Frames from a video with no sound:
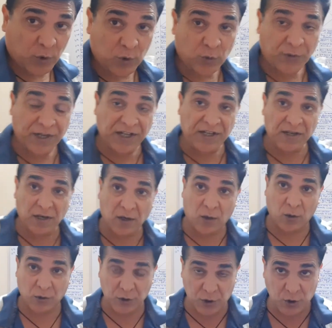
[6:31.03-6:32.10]
read a
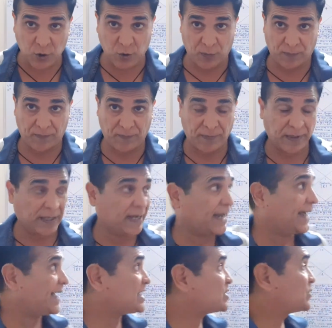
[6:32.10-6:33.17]
horoscope
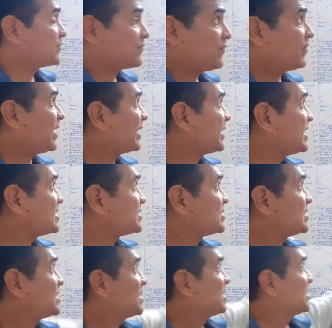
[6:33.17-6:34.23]
as far
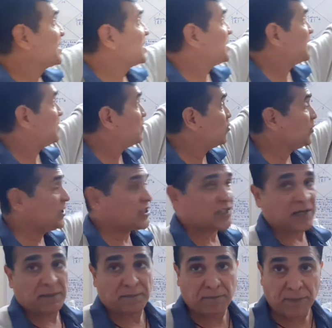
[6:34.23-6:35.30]
as the moon is
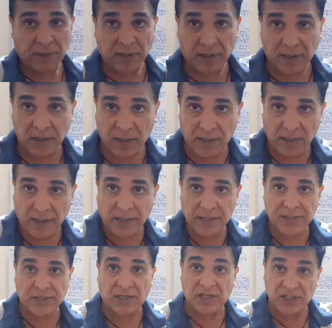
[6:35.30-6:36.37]

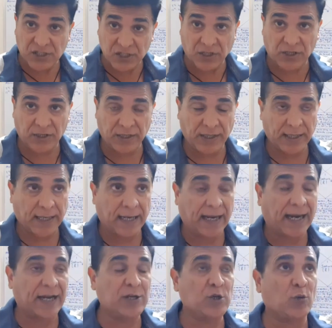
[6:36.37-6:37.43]
concerned,
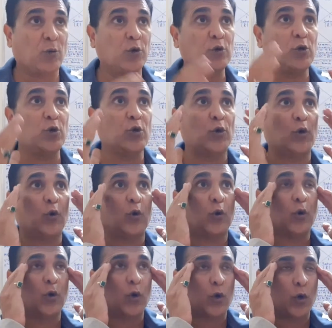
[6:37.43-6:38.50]
and you want to know